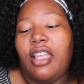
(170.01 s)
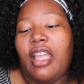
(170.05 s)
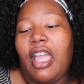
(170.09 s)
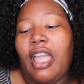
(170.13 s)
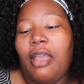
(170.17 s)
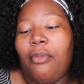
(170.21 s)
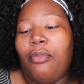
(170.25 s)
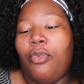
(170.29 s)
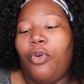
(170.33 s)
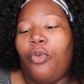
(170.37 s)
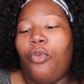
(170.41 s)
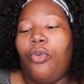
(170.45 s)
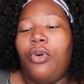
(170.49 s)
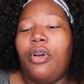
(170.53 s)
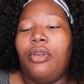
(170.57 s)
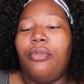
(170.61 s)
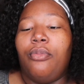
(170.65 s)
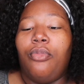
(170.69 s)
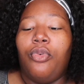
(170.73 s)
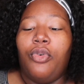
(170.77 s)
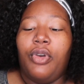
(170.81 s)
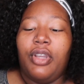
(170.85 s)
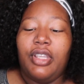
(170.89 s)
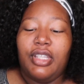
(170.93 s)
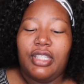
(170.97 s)
cable
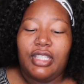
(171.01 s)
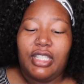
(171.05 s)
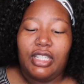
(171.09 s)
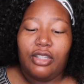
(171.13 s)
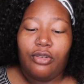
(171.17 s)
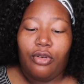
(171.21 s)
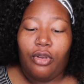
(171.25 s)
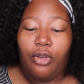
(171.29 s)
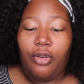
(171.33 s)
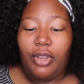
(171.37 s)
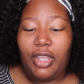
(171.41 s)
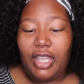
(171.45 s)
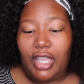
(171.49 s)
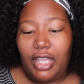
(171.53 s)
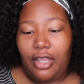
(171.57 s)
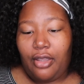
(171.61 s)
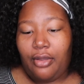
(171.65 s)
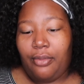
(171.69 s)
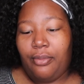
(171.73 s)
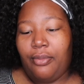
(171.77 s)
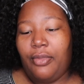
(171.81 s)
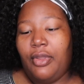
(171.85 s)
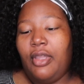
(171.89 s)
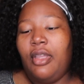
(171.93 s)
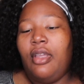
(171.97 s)
1.0
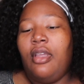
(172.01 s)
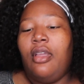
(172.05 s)
M.